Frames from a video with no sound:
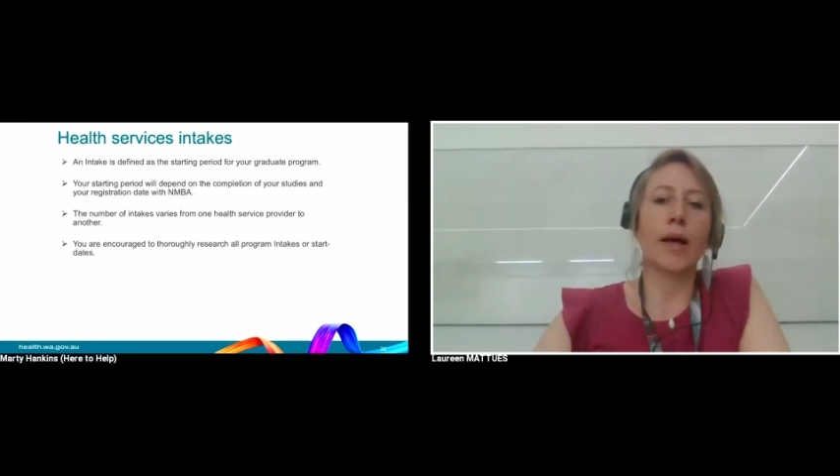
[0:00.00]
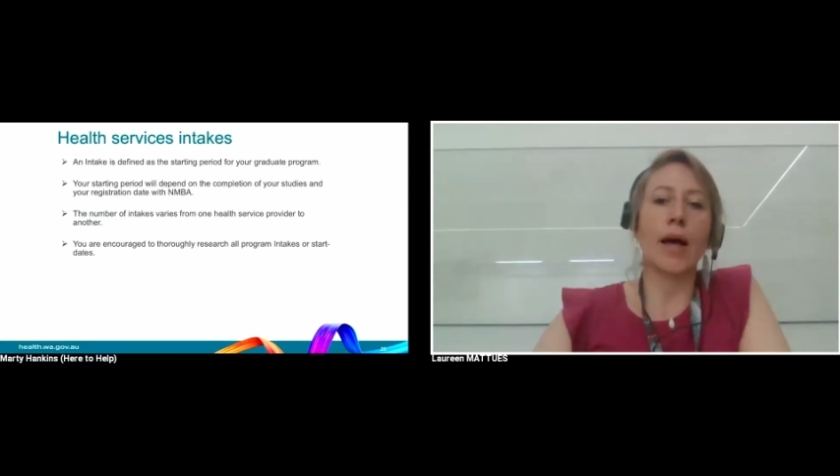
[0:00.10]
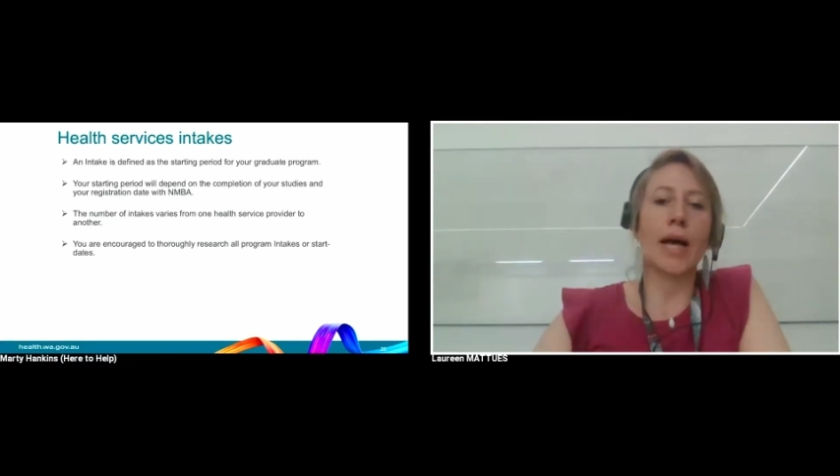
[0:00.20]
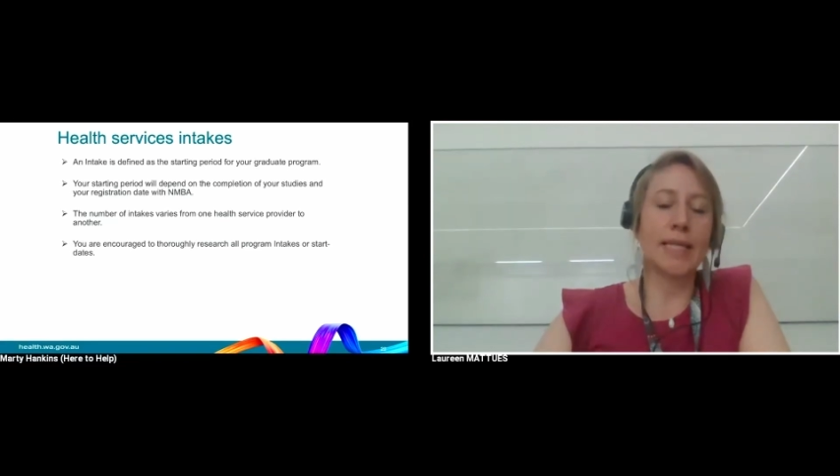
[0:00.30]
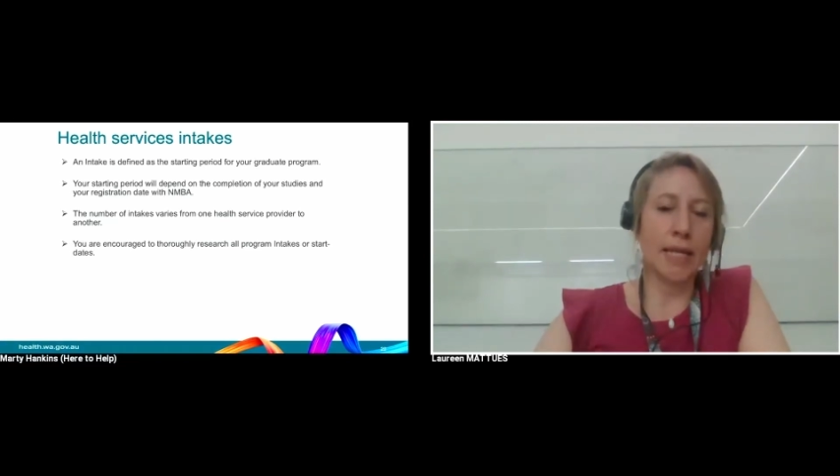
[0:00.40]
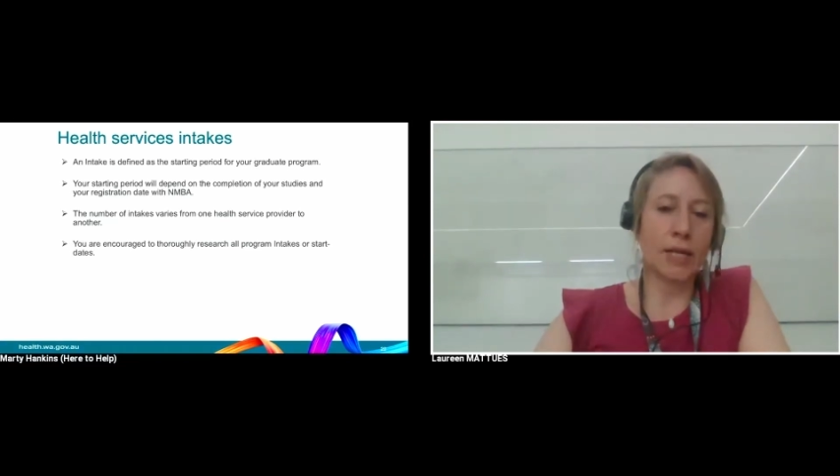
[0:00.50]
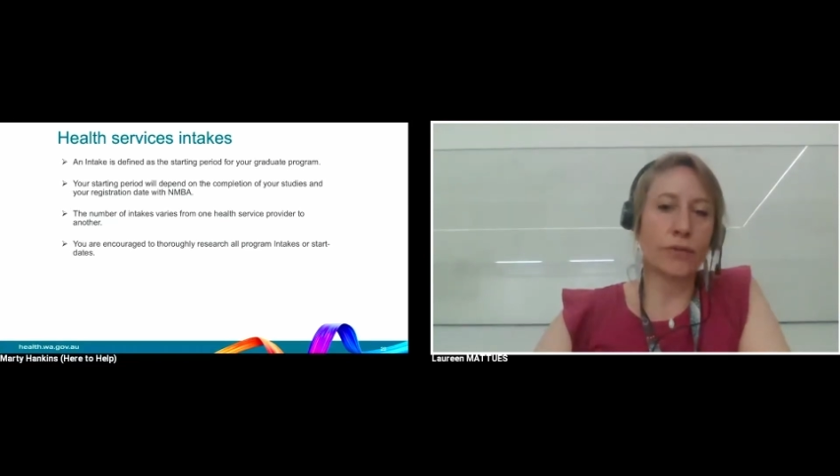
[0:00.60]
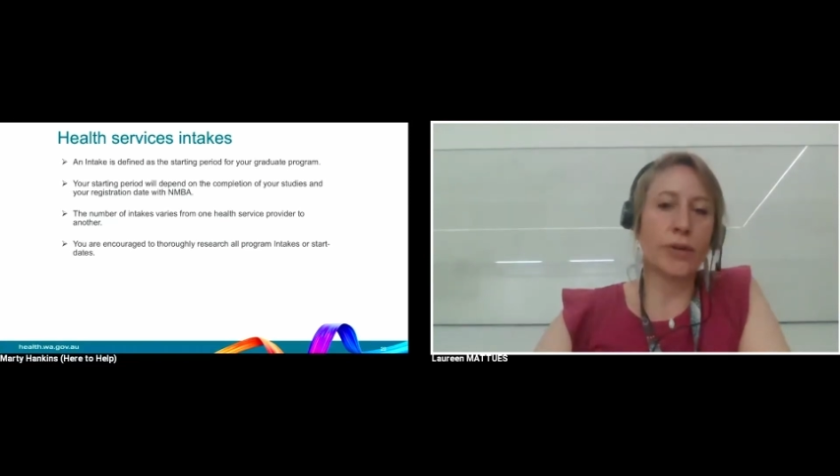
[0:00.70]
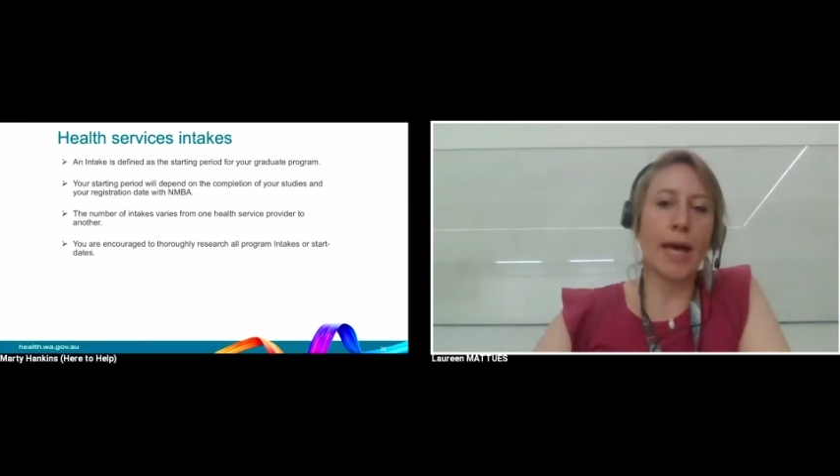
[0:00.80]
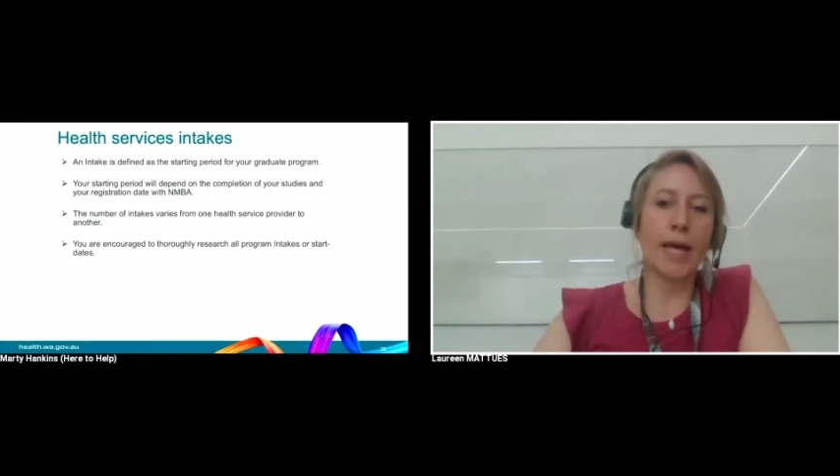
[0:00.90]
At the end
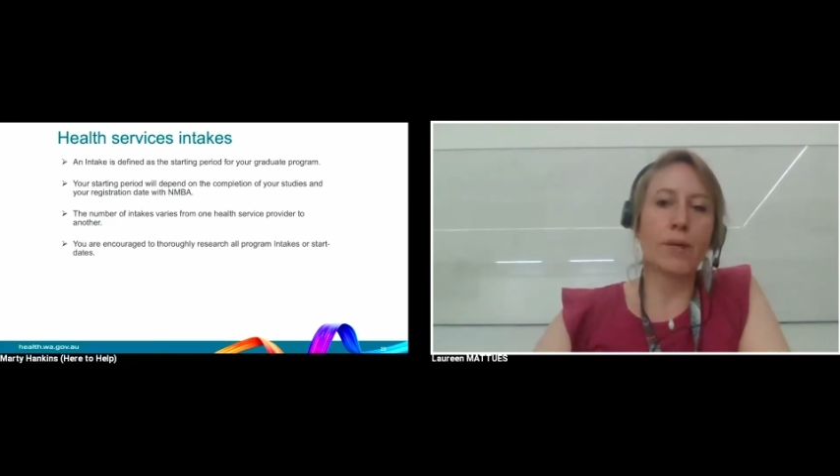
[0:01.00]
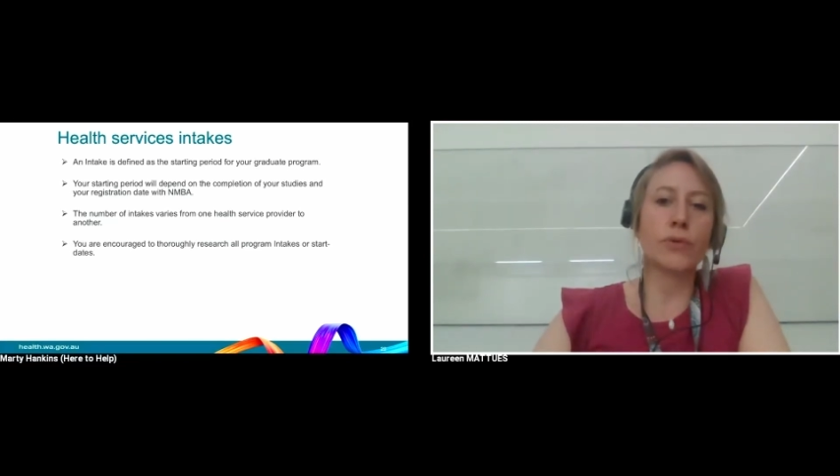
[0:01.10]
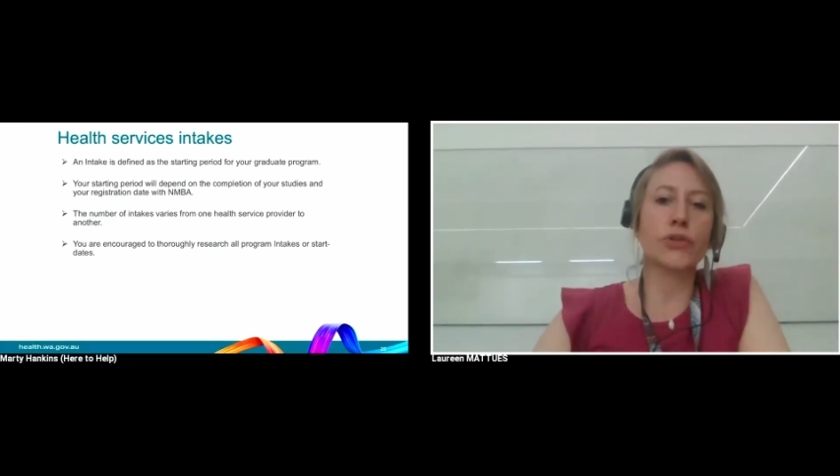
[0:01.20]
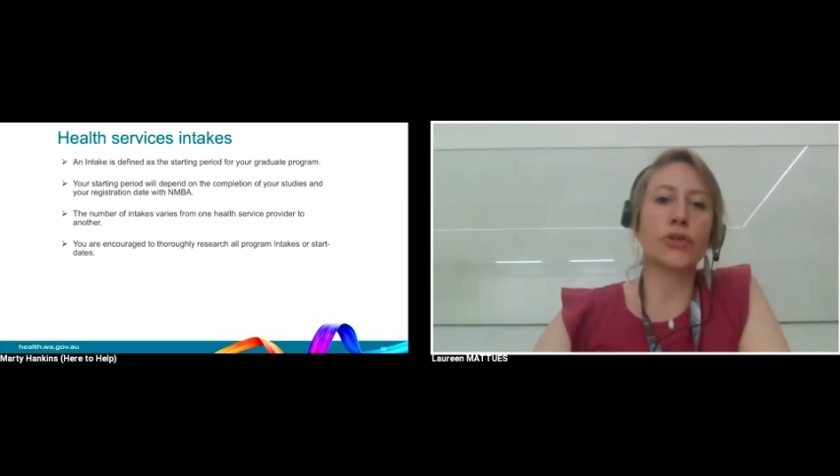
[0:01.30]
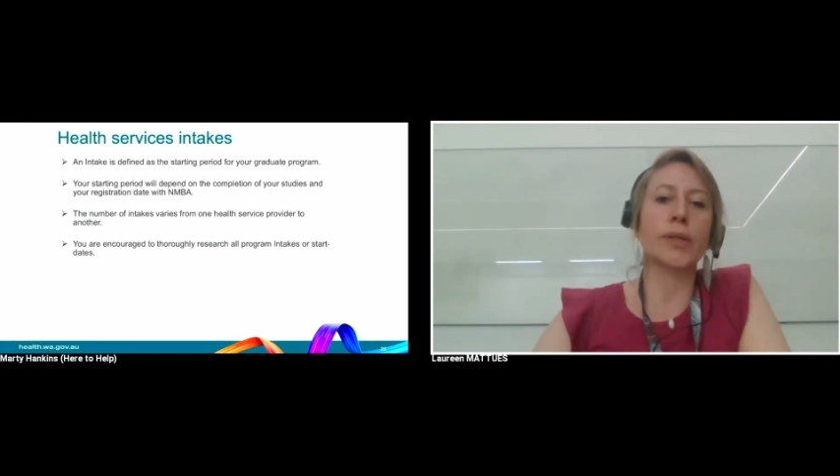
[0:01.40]
of the handbook,